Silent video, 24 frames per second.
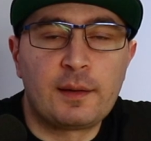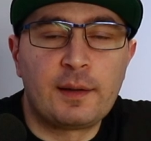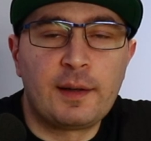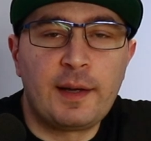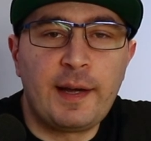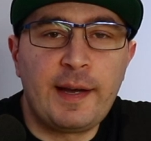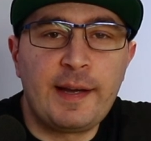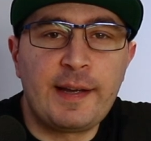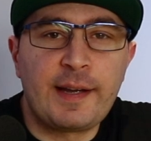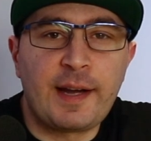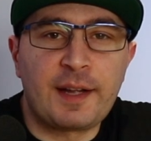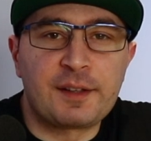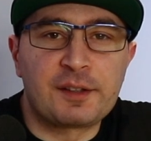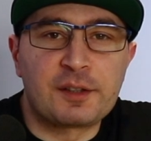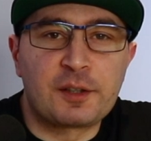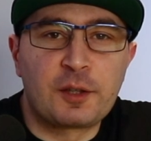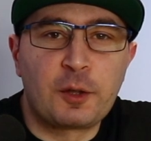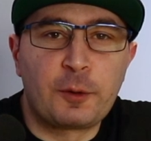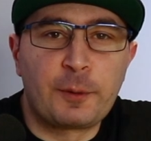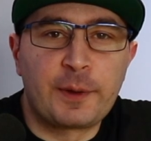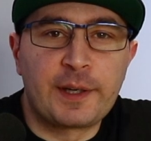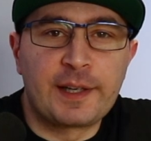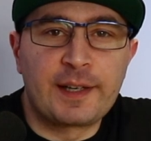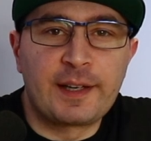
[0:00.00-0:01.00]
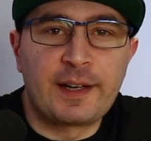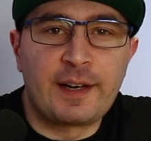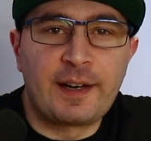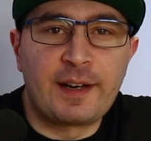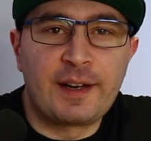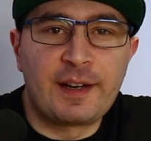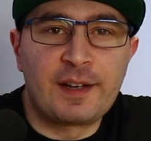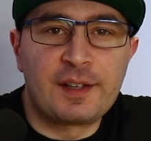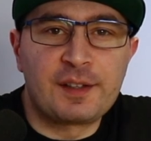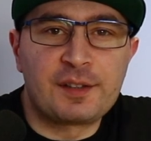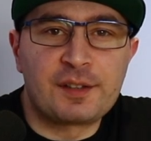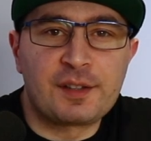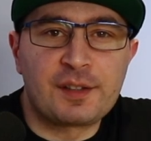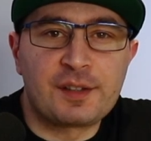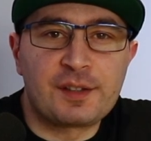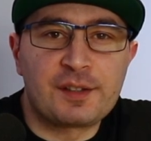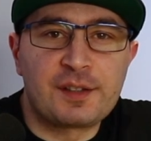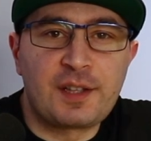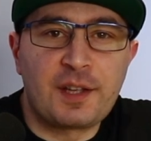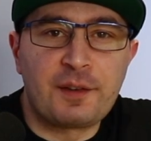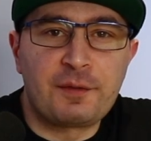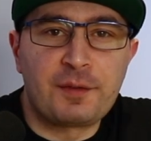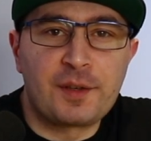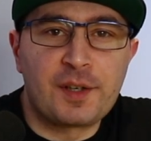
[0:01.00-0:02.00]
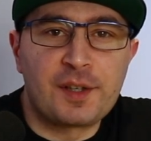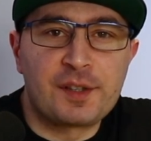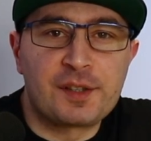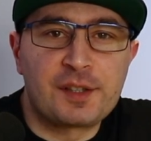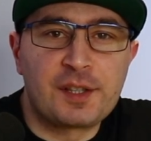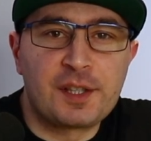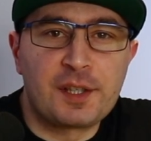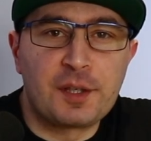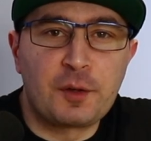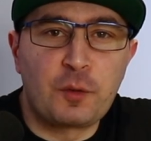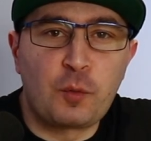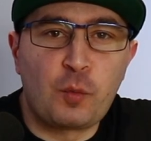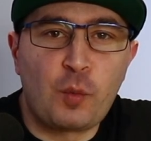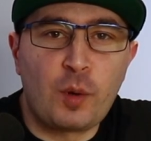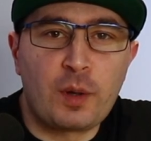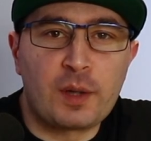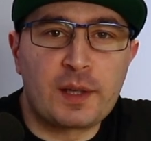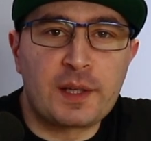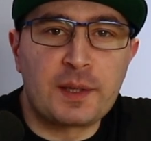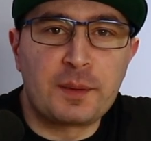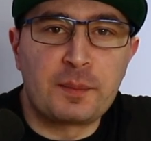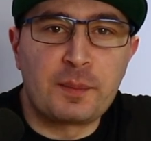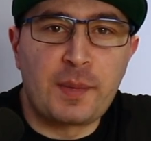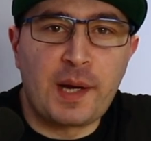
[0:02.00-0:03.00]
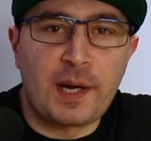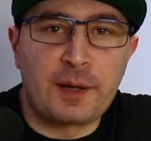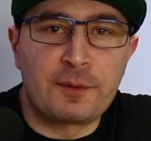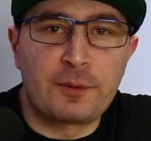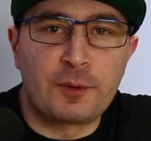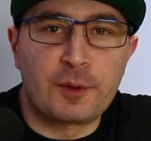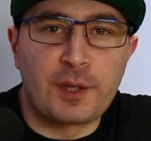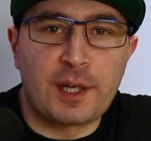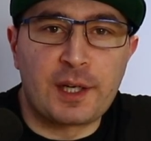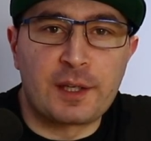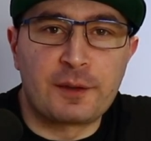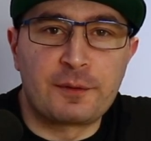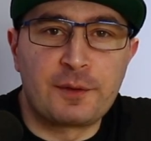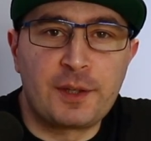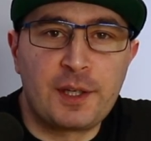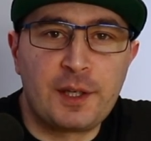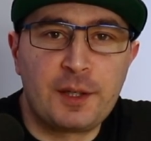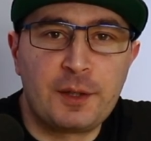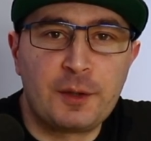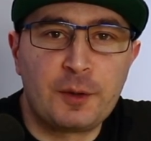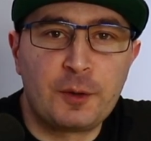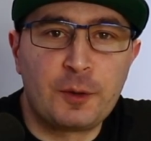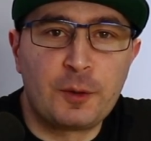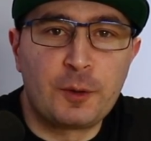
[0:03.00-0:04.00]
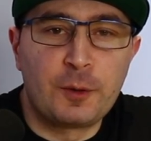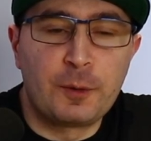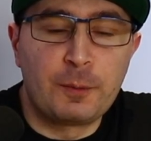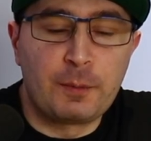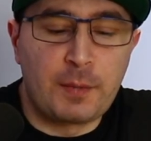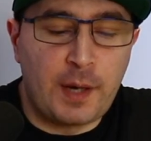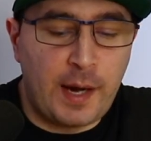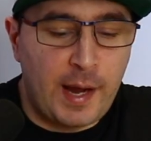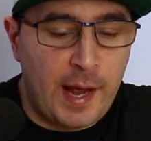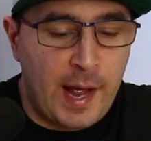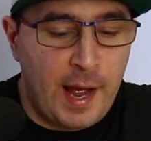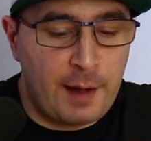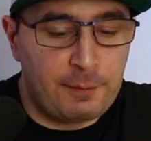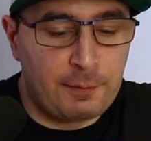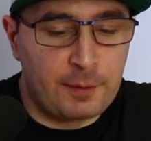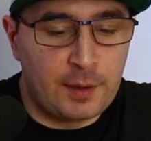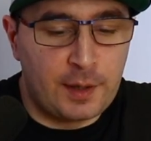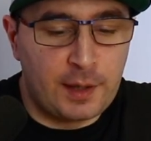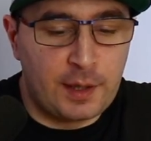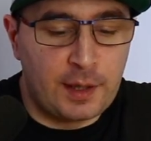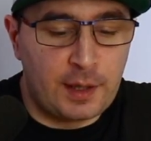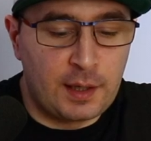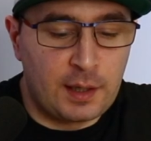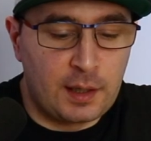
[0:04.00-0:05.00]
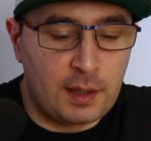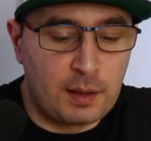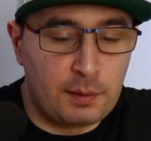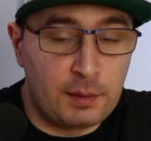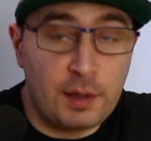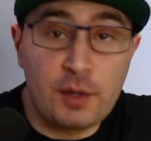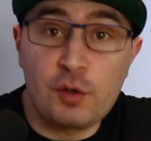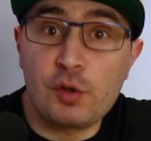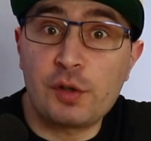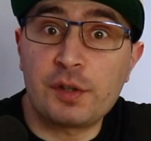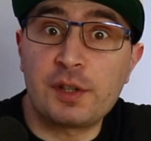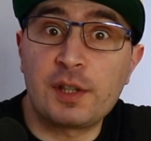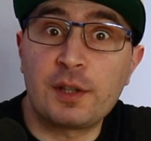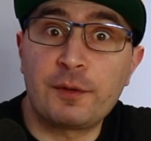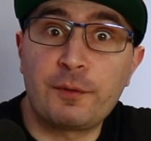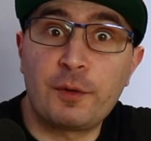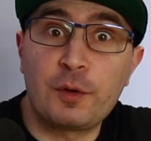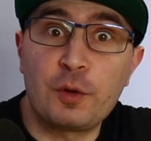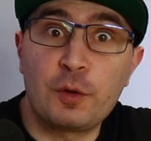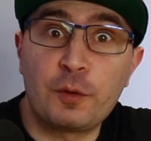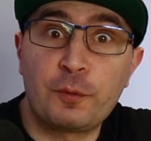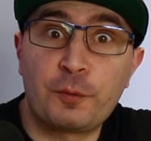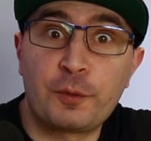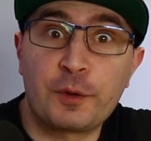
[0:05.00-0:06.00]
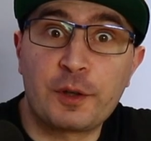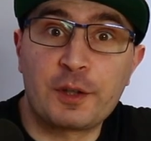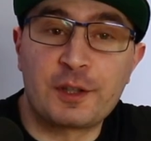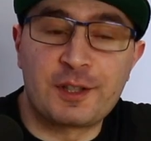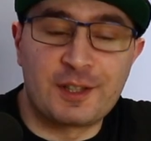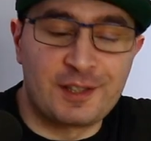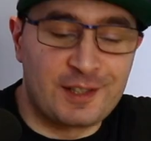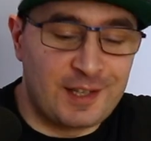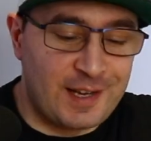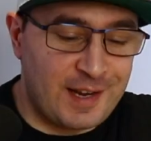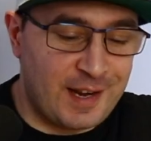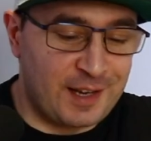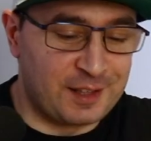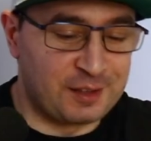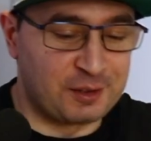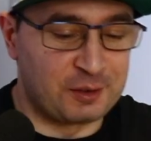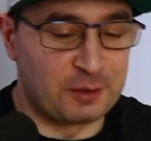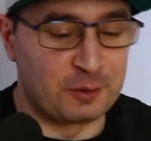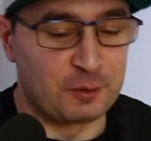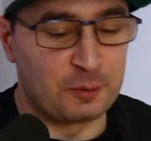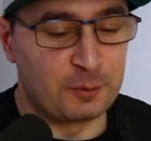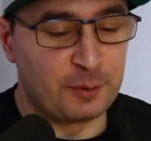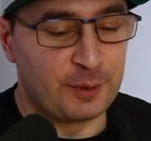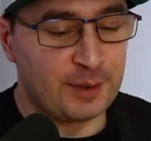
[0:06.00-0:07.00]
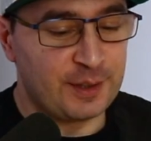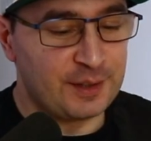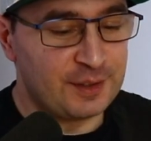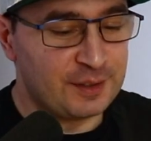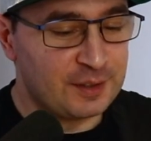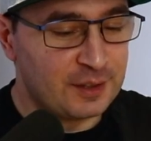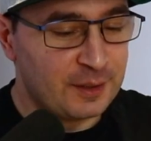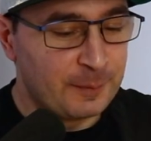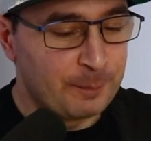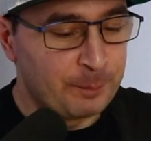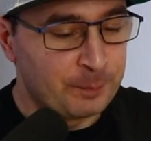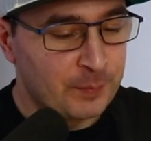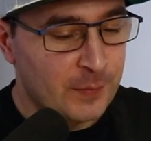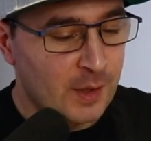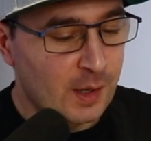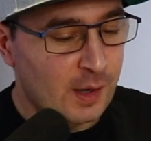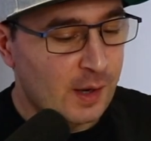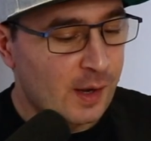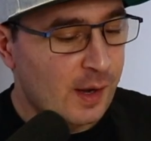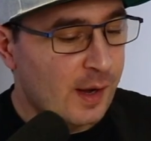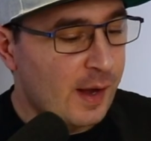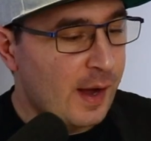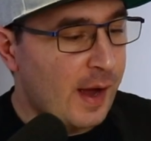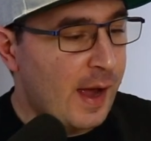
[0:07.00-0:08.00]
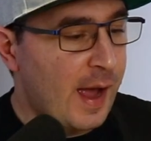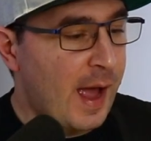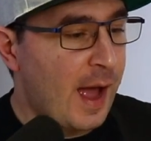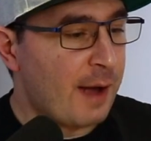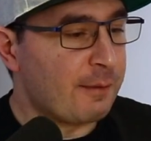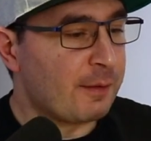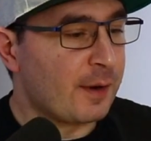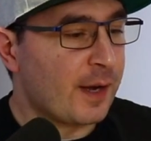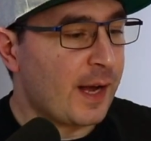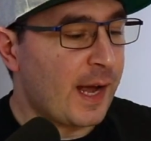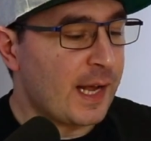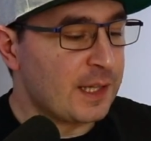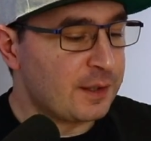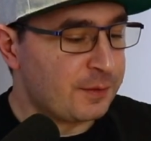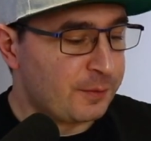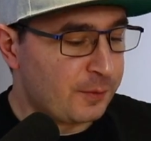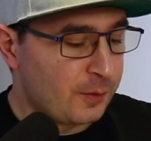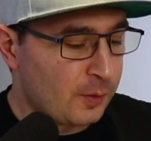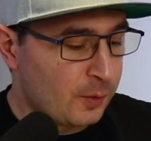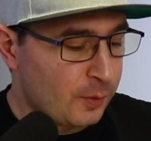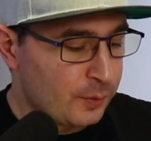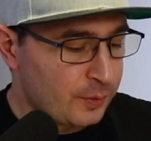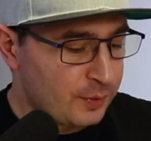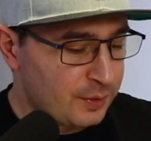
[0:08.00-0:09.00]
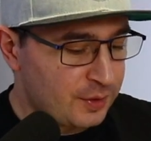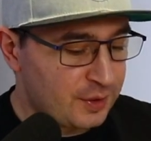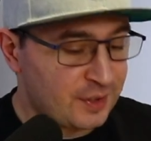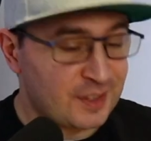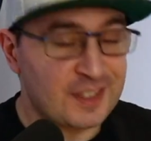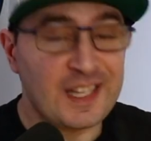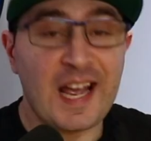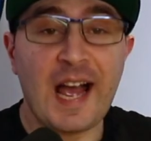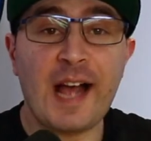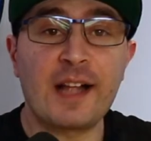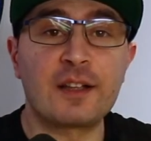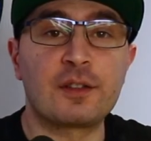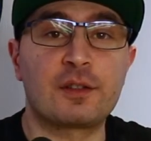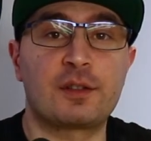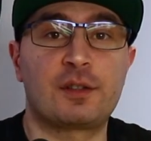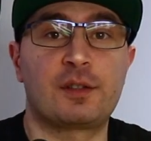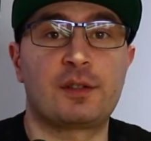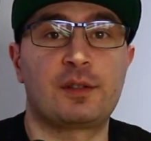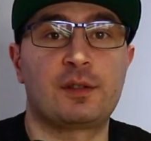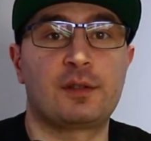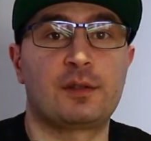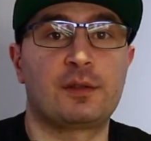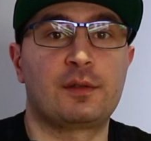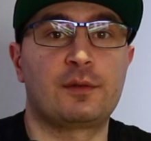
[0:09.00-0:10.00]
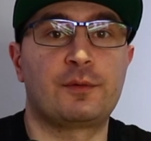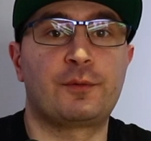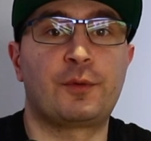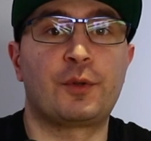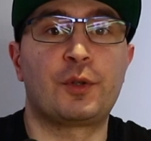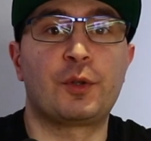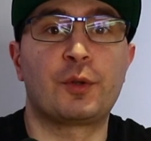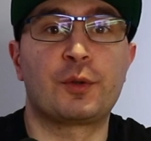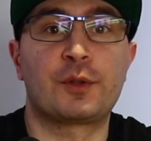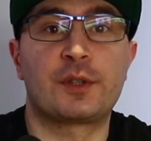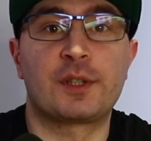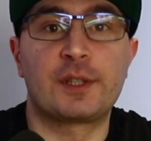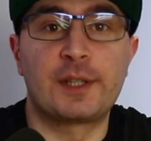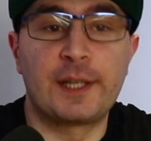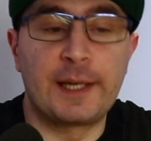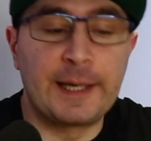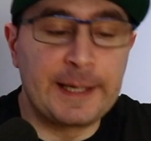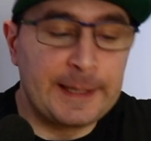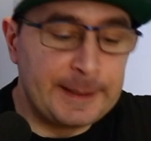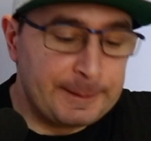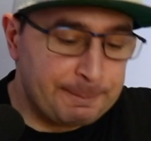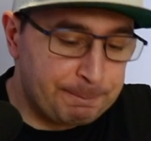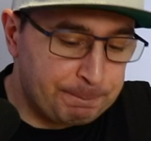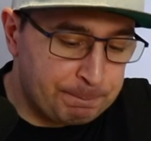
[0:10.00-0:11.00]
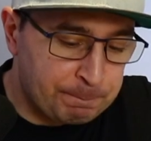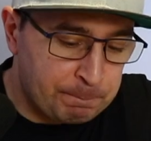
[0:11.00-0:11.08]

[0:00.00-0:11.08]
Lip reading: Hey, how's it going, guys? Stefan is here. Welcome back for another video. I have a interesting video for you today, as always. I have a headphone stand for you today.